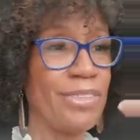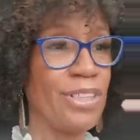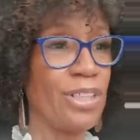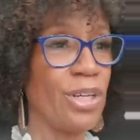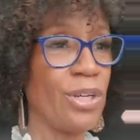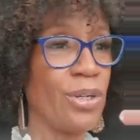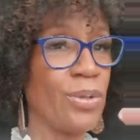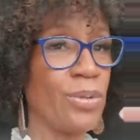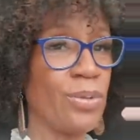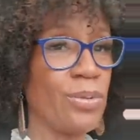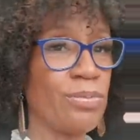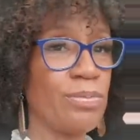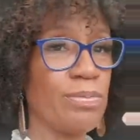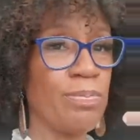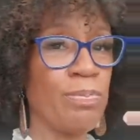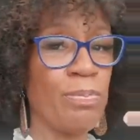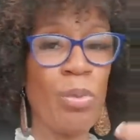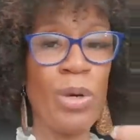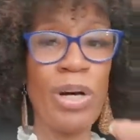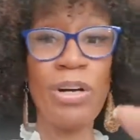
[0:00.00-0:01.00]
you know,
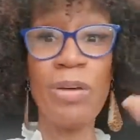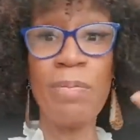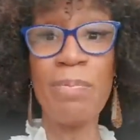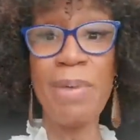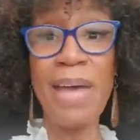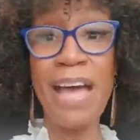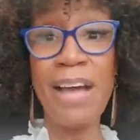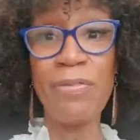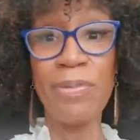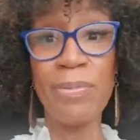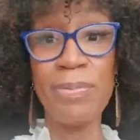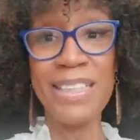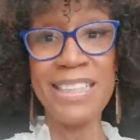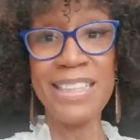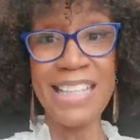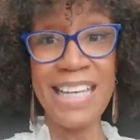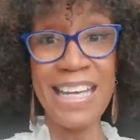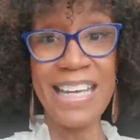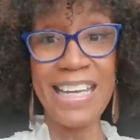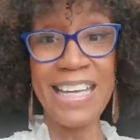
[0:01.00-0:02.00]
welcome back from the
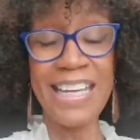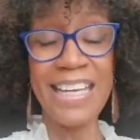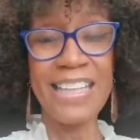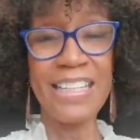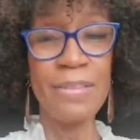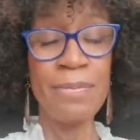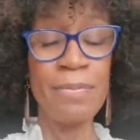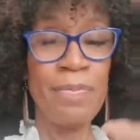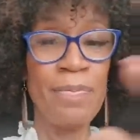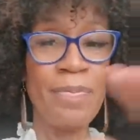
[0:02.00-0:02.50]
dead.